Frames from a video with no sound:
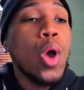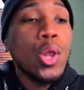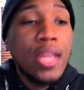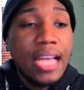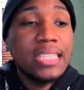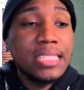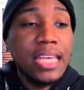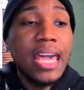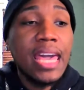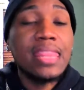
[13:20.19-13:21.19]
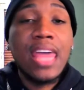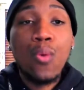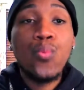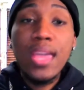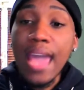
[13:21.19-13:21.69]
They said
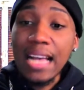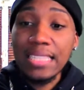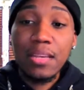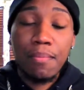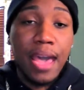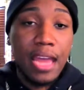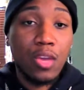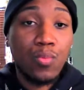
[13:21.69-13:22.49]
that we got somebody.